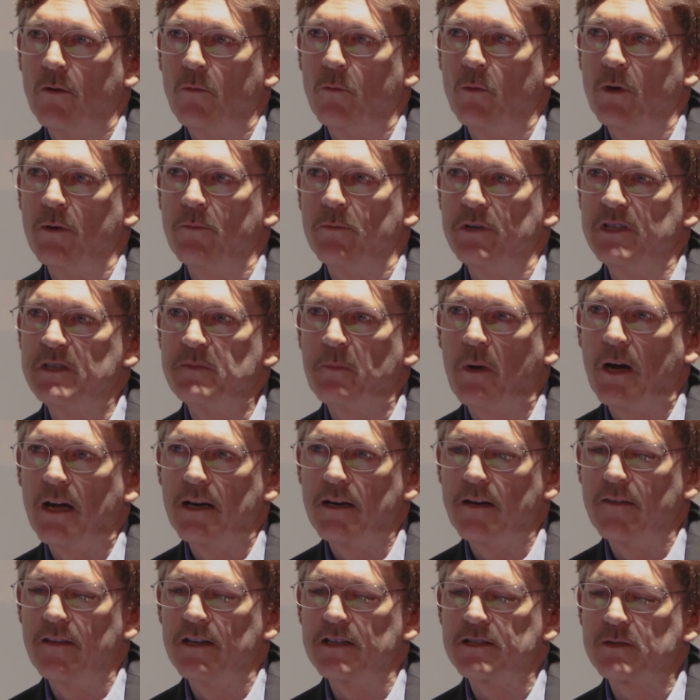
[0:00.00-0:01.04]
would
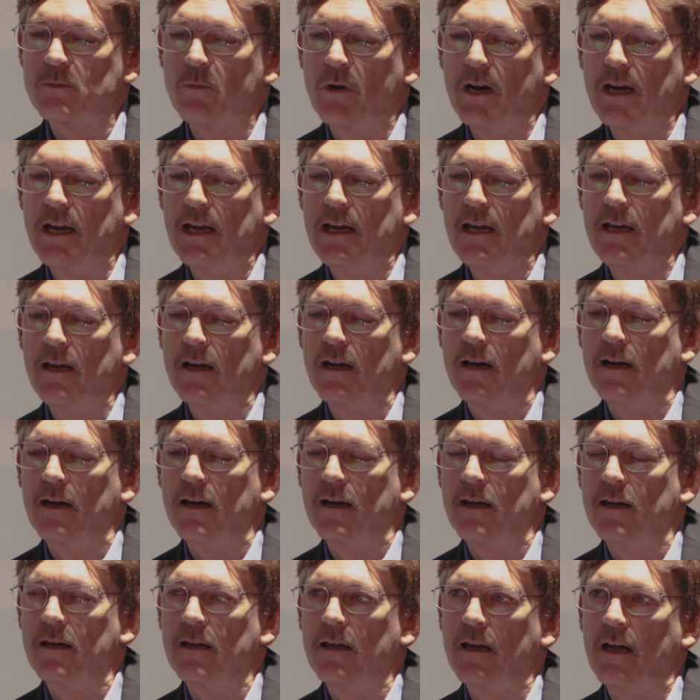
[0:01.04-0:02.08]
respond in this way,
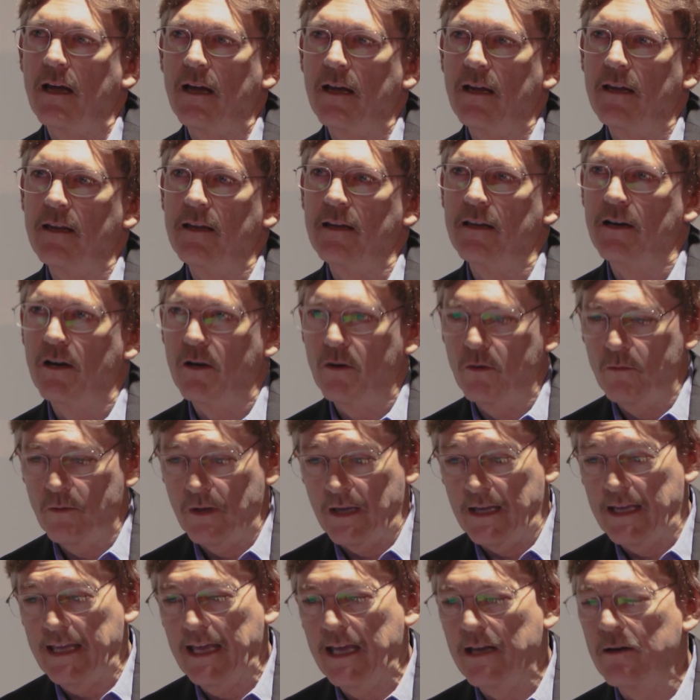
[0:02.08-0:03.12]

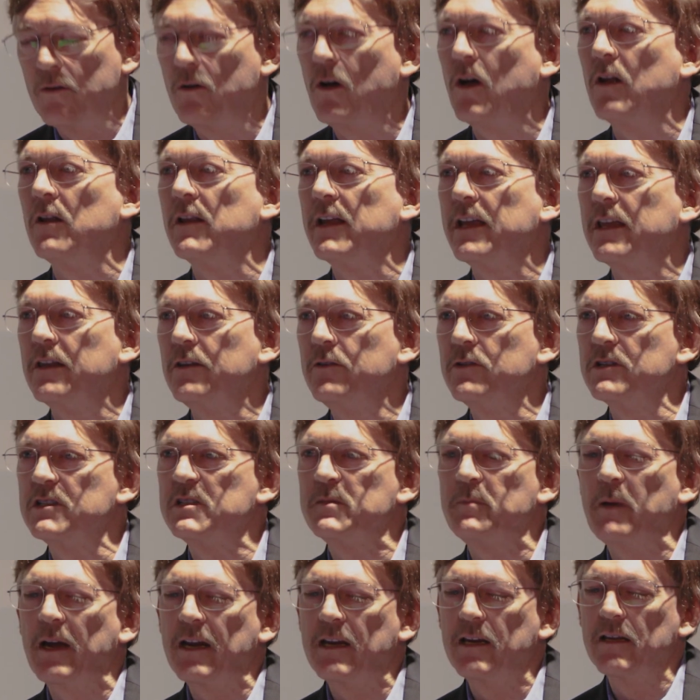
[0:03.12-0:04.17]
again, all I can do is
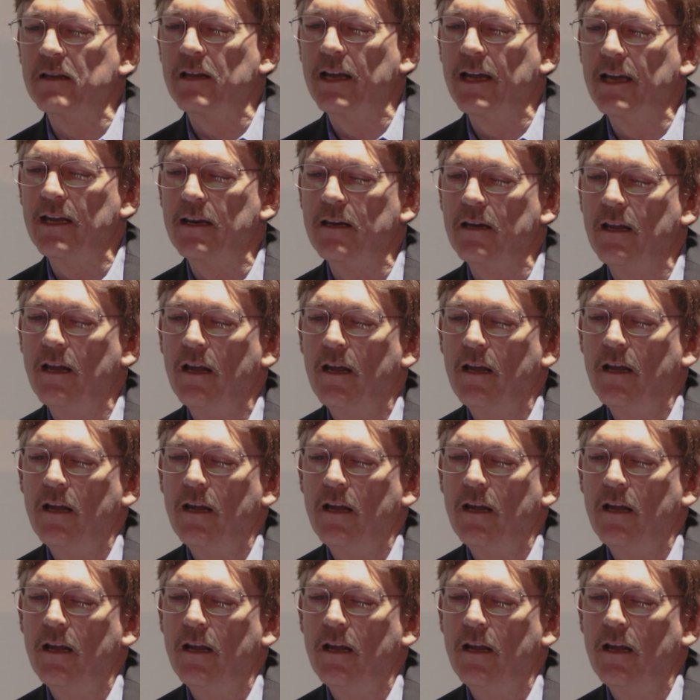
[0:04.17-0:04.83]
speculate.